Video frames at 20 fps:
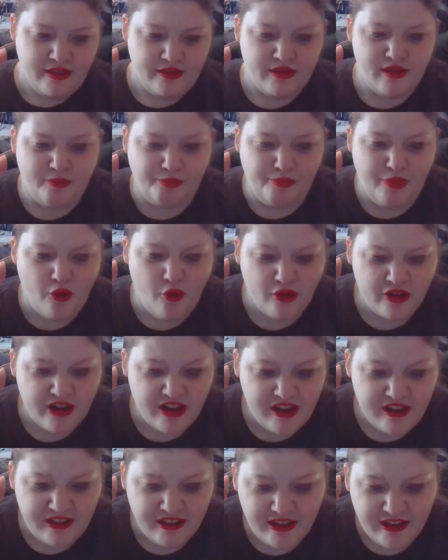The
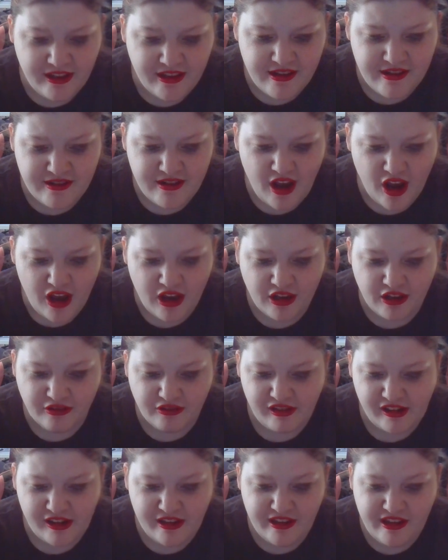Boyington
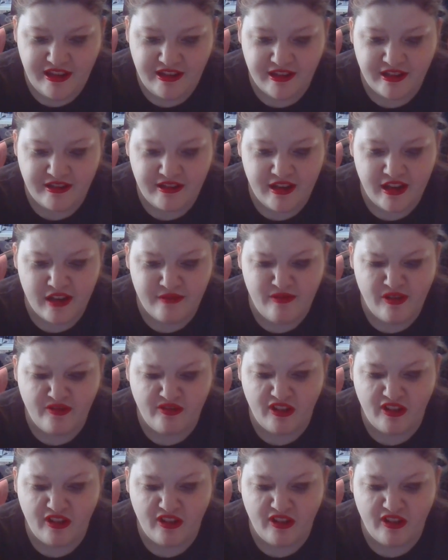Oak is the name